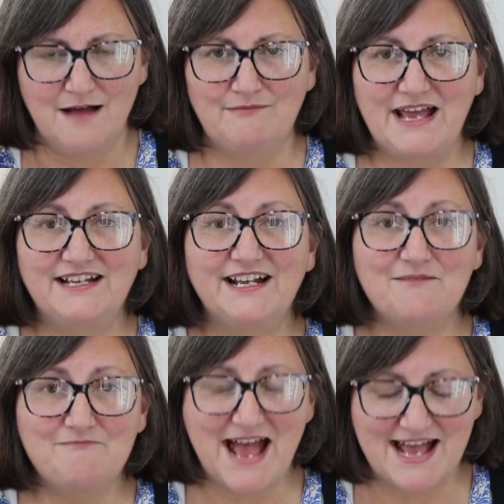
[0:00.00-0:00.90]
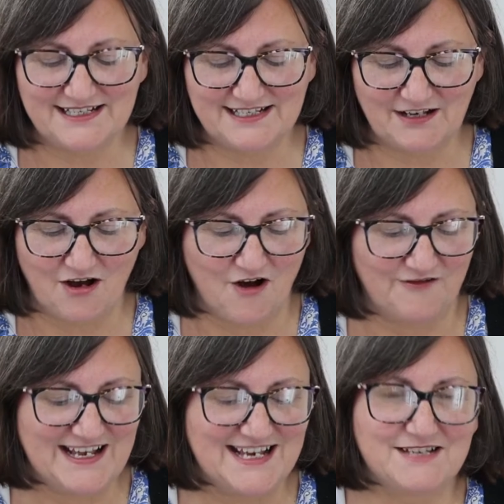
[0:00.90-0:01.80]
making a mess of
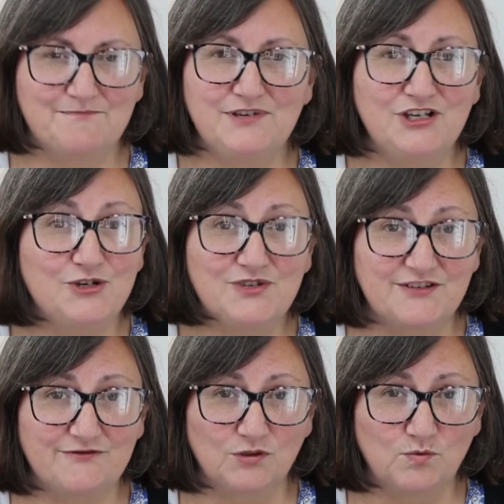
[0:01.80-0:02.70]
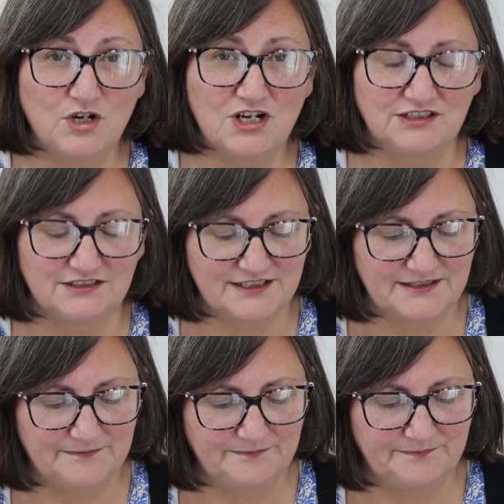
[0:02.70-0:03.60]
his beautiful world.